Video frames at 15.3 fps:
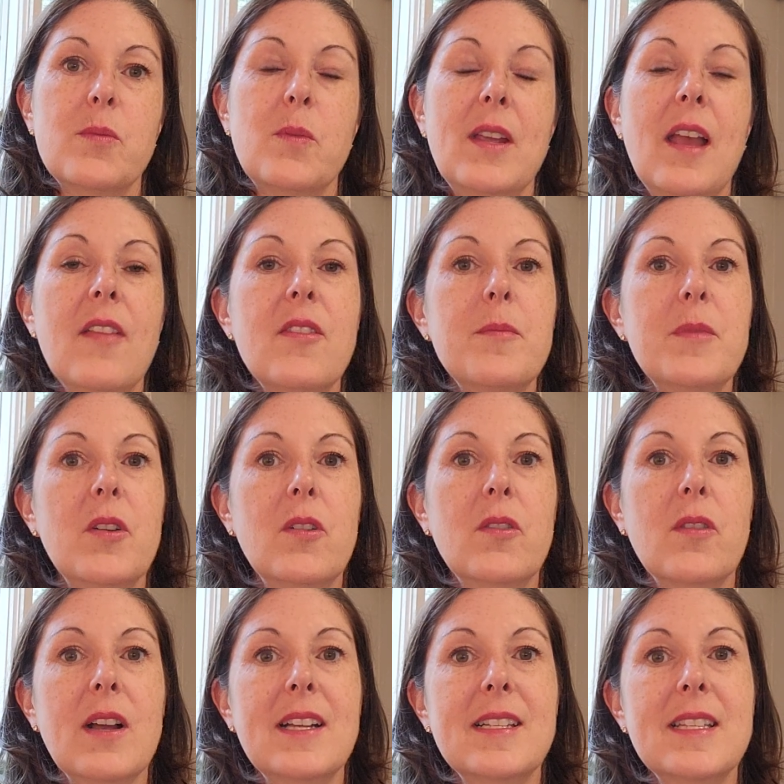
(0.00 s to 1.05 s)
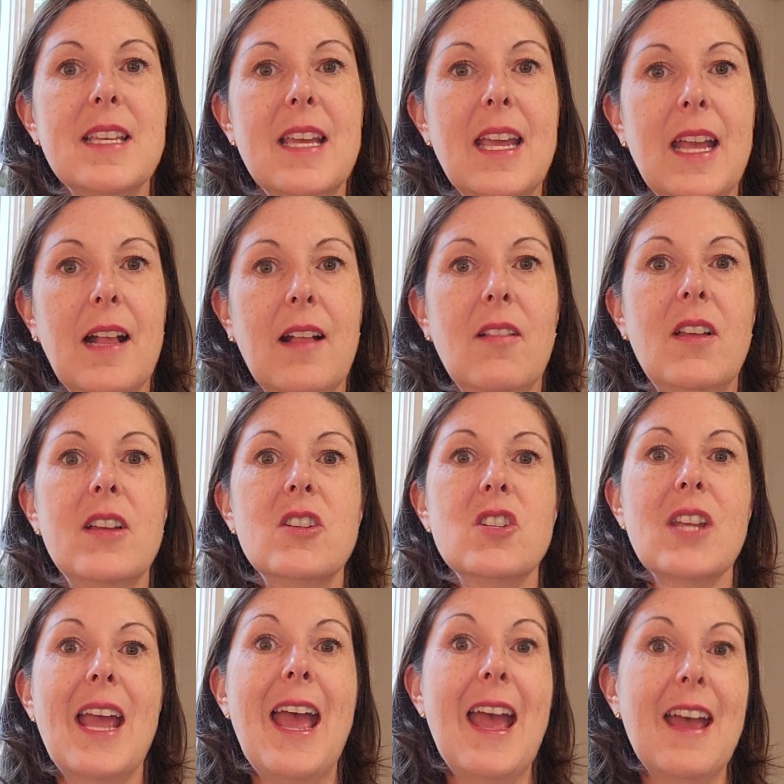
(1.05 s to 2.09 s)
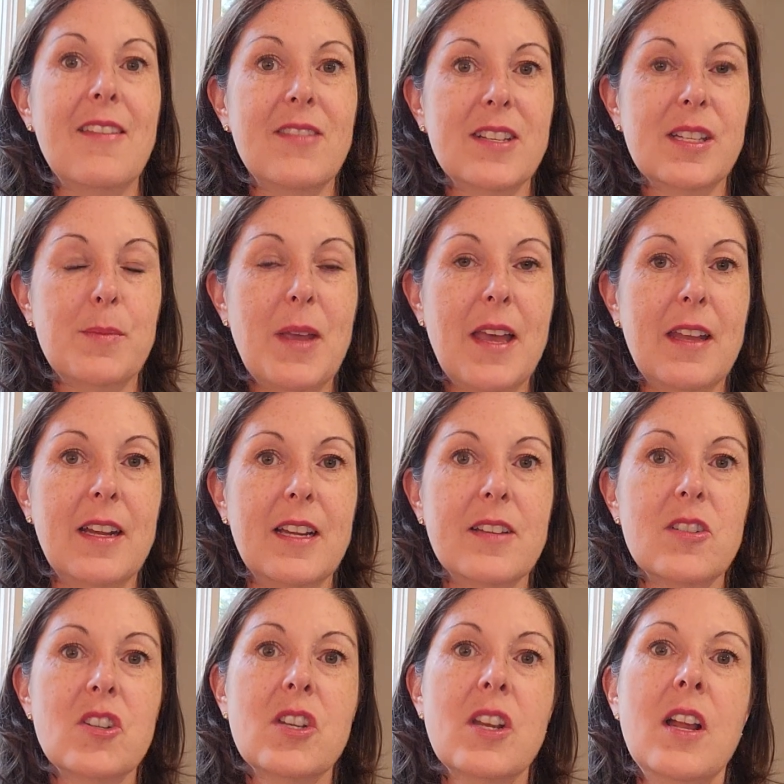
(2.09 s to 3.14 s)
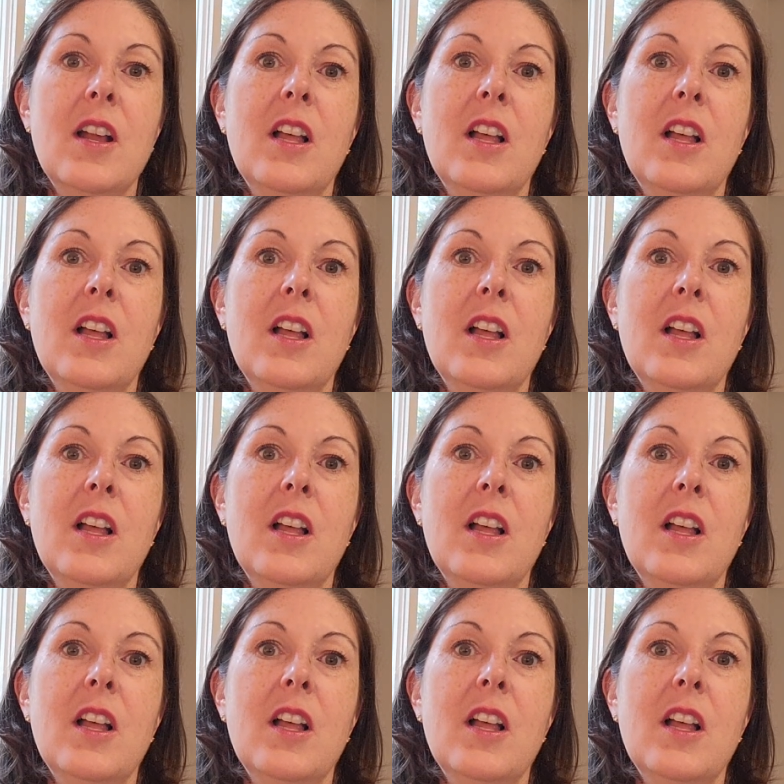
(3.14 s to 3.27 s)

we had them notarized the English and the Spanish.